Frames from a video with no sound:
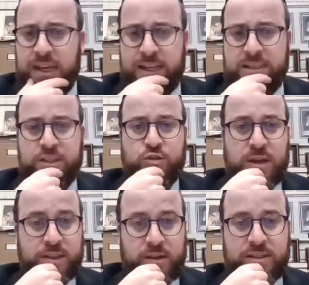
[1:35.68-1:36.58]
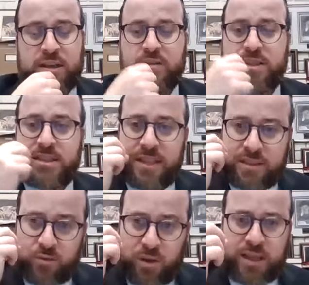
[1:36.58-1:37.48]
needs to strengthen ourselves. It's,
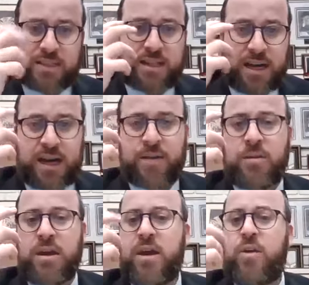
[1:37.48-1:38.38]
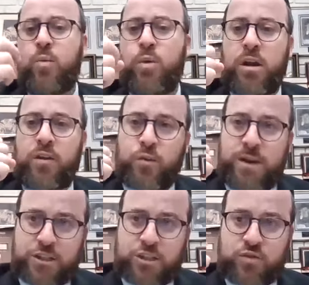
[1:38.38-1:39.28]
it's really a time where if we're
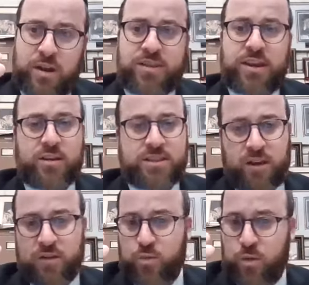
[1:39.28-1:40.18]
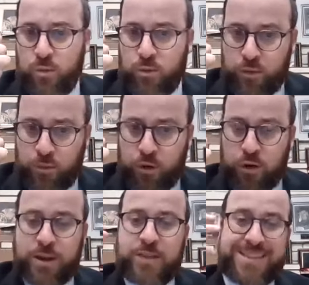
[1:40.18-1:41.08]
not strengthening ourselves, we're, we're, we're
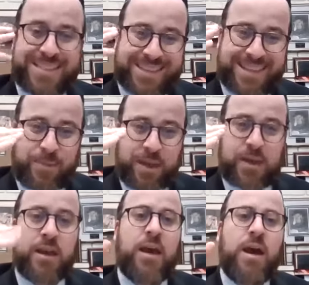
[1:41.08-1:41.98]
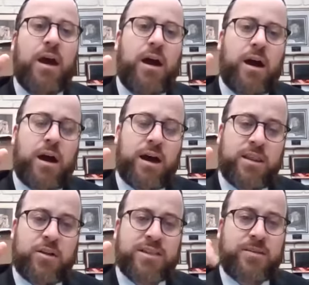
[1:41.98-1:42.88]
going to be slipping uh, a
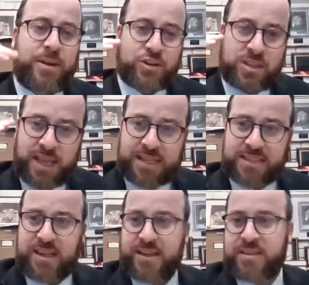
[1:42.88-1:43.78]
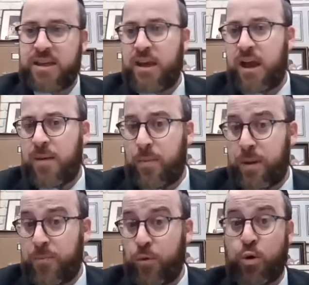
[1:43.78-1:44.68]
little. As I mentioned last night about
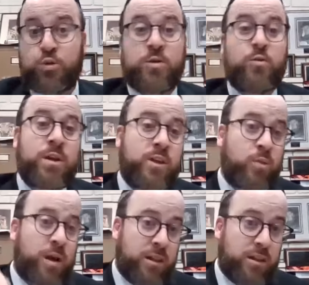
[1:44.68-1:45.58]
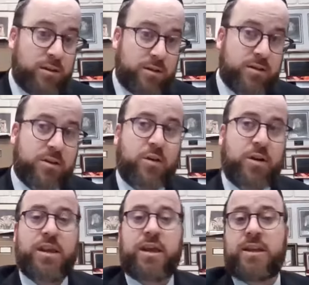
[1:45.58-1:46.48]
people who are doing really well
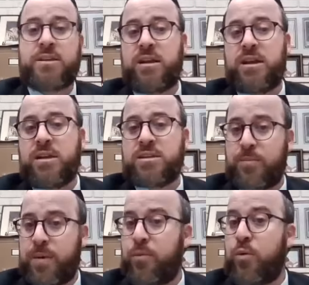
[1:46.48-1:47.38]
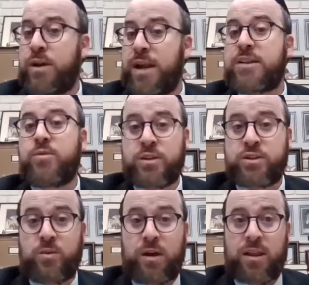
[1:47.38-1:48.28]
currently and some people who are not doing
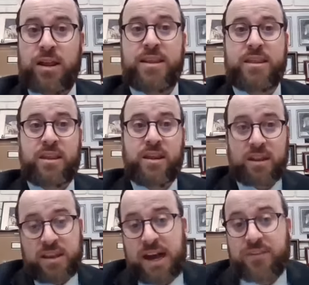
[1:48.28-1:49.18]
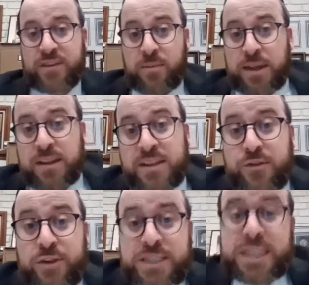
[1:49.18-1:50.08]
so well. And the, the nafkamina, the
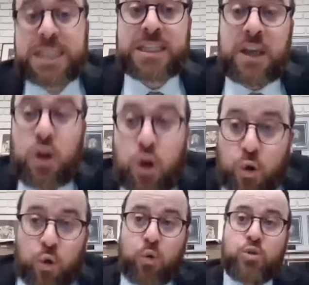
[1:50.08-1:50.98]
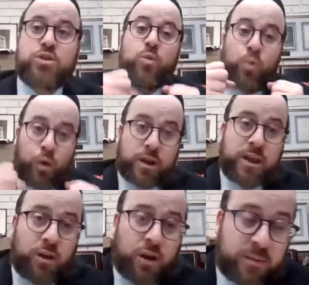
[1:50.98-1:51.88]
difference is who's
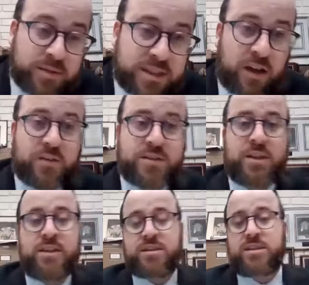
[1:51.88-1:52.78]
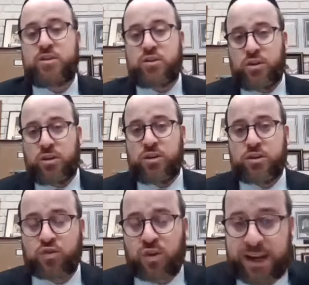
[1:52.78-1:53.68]
working on themselves in this,
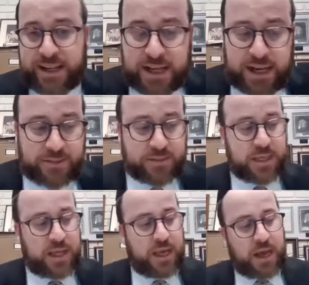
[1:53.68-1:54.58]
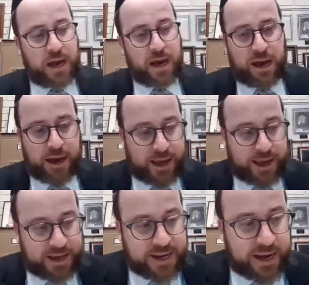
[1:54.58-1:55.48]
this trying times uh,
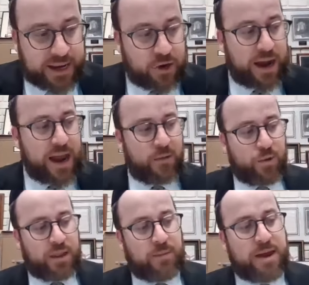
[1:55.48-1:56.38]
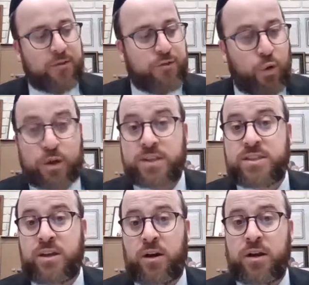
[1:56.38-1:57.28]
and not. You know, I, I really am not
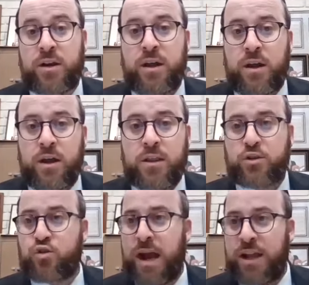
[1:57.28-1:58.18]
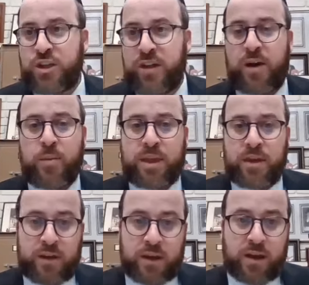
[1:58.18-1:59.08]
focusing on tragedy. If I be
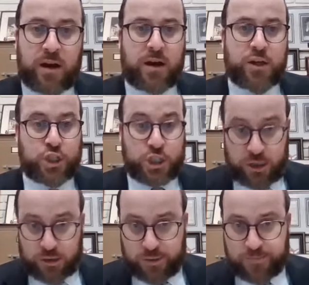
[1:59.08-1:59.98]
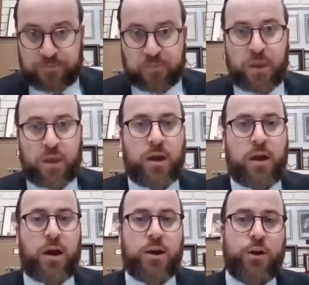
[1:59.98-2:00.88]
giving a, a shiur
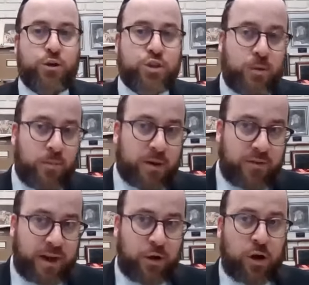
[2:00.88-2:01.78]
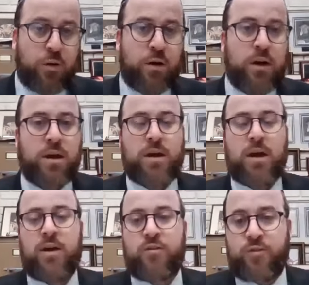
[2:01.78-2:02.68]
on nosei b'ol Chavero, on